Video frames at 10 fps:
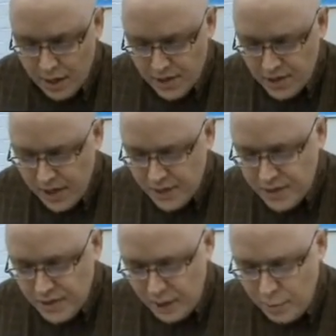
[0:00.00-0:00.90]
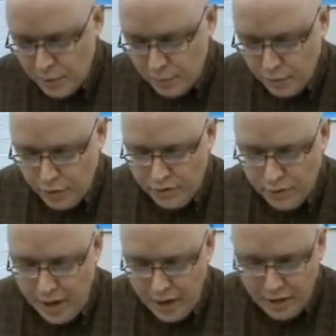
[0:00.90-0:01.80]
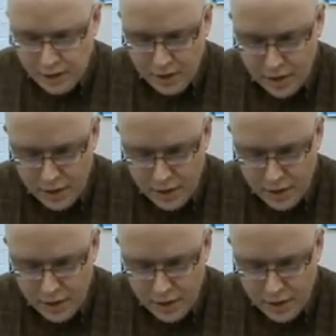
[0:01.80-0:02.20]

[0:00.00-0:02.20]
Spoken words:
sidestepping approved method,